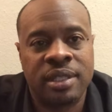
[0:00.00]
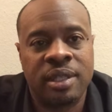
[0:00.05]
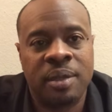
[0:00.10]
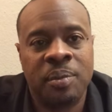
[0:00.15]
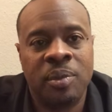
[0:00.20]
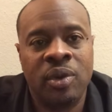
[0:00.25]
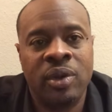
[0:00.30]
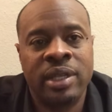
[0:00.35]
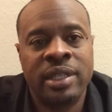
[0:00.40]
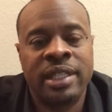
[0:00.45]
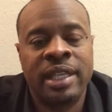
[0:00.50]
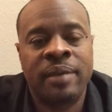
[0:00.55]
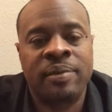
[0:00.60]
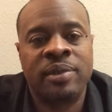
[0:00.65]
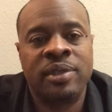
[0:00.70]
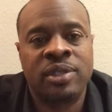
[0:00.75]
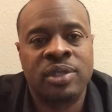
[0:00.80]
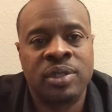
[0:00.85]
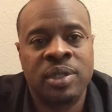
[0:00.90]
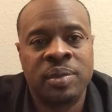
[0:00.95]
the more in-depth
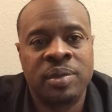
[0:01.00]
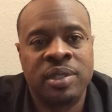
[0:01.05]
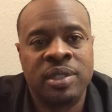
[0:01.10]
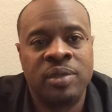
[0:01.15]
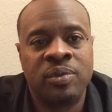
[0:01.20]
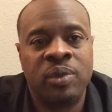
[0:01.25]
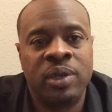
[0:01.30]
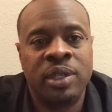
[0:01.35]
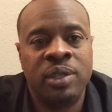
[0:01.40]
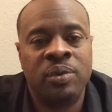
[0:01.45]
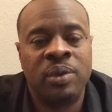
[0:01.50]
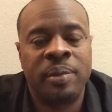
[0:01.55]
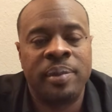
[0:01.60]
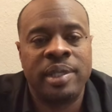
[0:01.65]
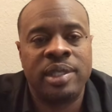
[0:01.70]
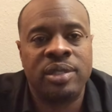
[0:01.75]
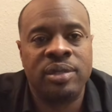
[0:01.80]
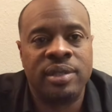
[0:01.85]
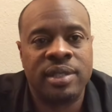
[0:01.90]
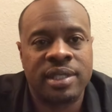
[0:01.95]
description of what you want me
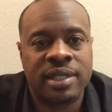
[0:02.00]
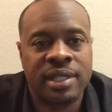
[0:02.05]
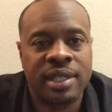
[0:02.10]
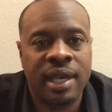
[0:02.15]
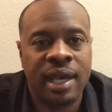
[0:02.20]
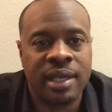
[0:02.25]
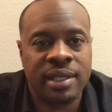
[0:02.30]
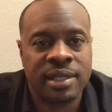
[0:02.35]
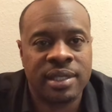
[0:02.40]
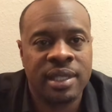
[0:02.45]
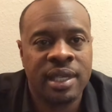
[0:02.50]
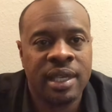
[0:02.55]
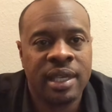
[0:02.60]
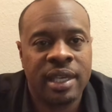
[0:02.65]
to discuss,